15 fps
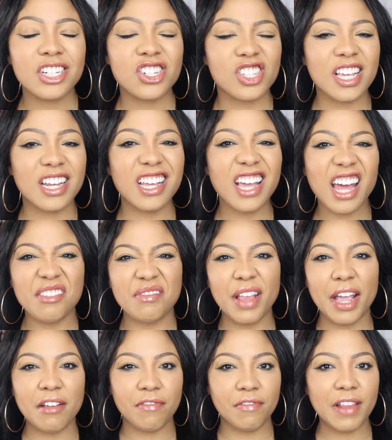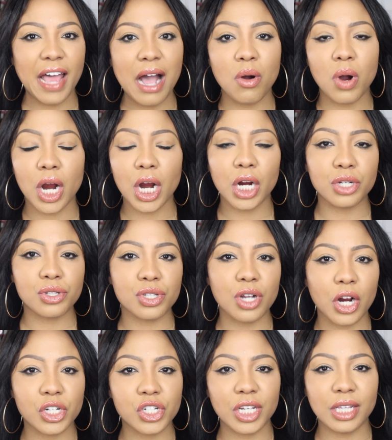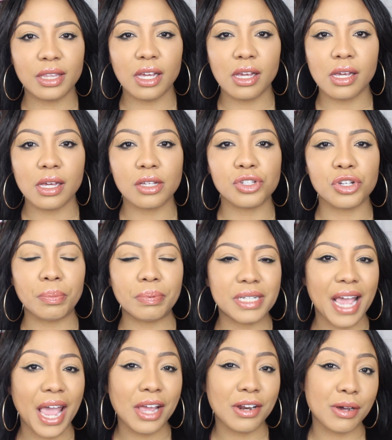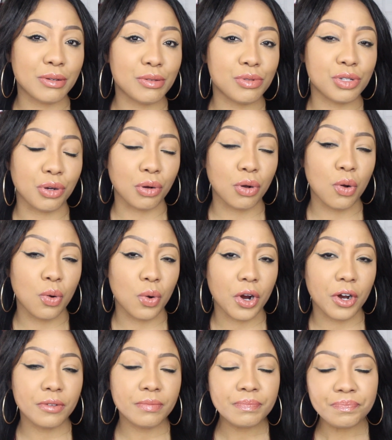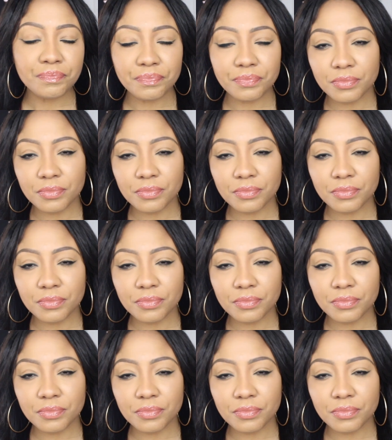just any kind of like flour or starchy things, your potatoes, your corn.